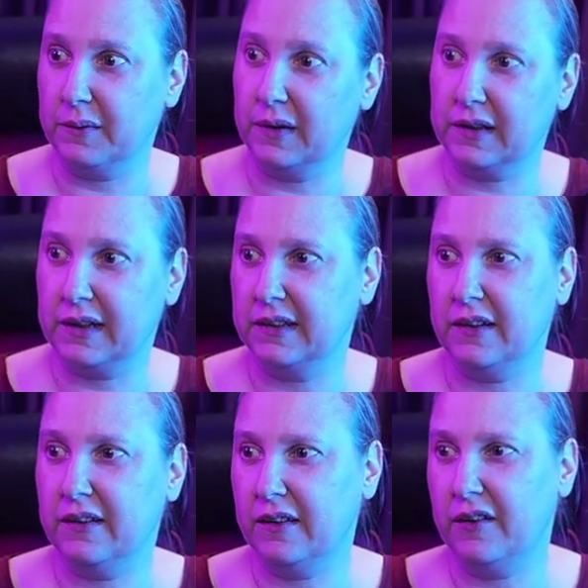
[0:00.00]
Well, kind
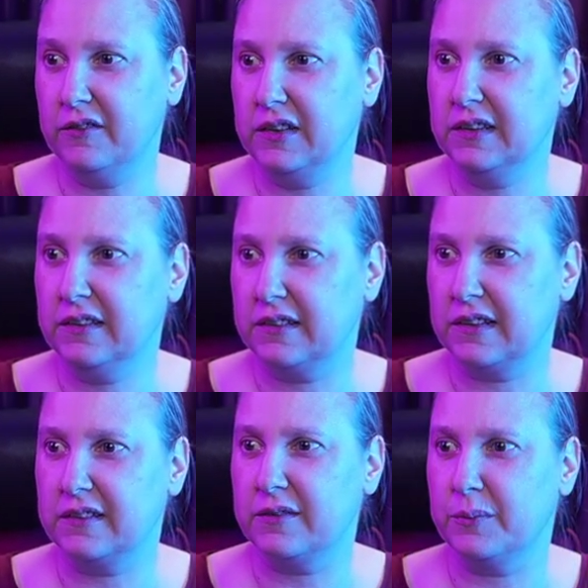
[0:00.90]
of obvious
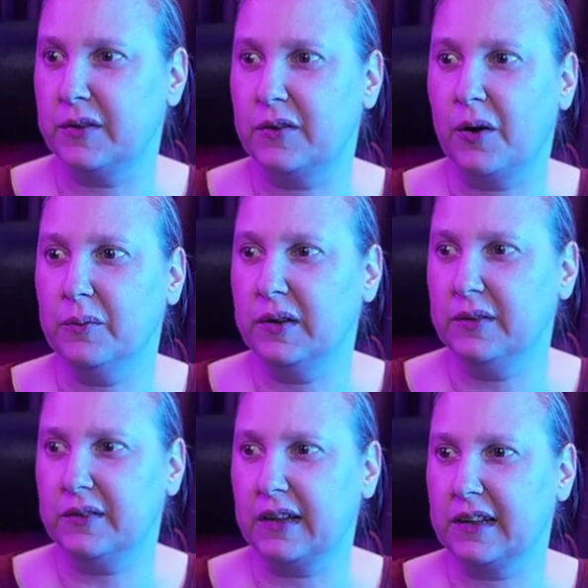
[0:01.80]
since we're only
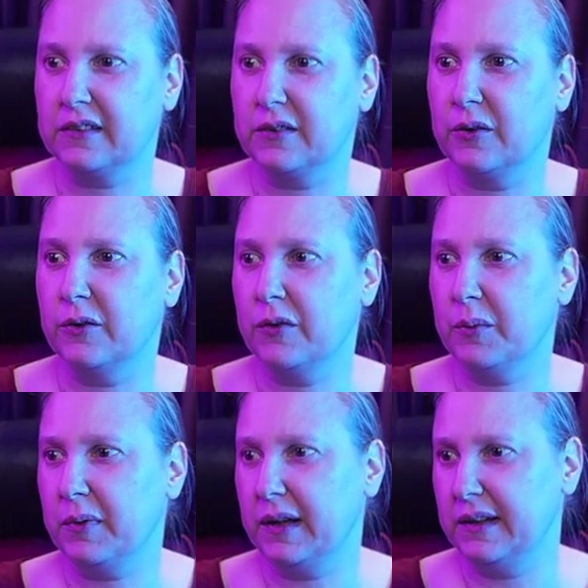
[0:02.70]
using hex all over the
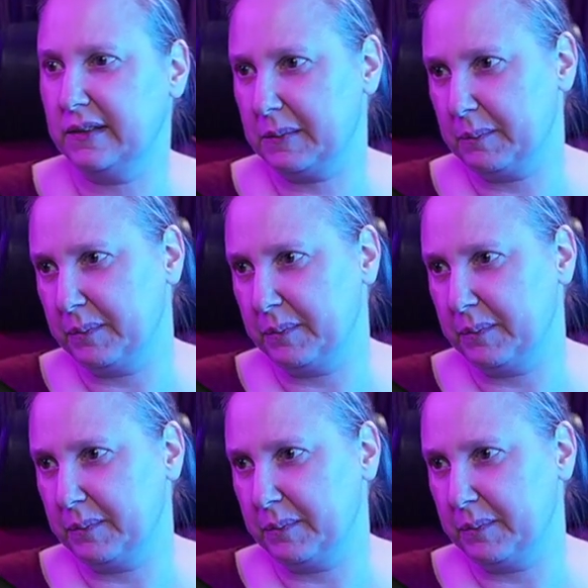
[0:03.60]
place.